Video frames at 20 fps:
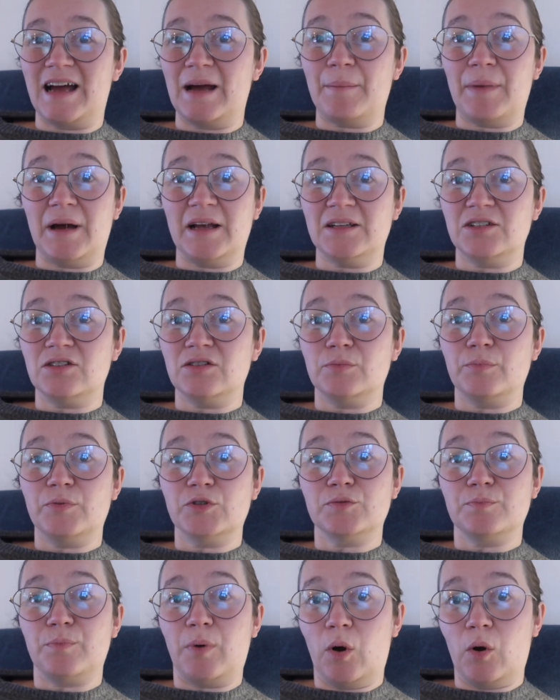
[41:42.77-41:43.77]
I might
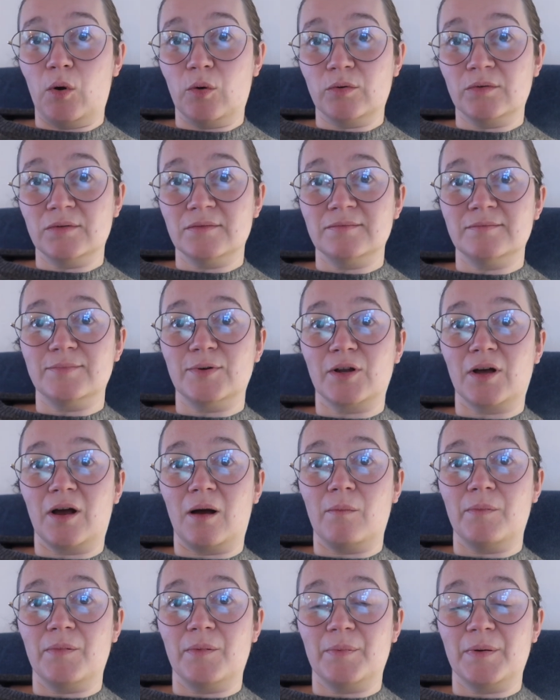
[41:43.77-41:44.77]
postpone putting up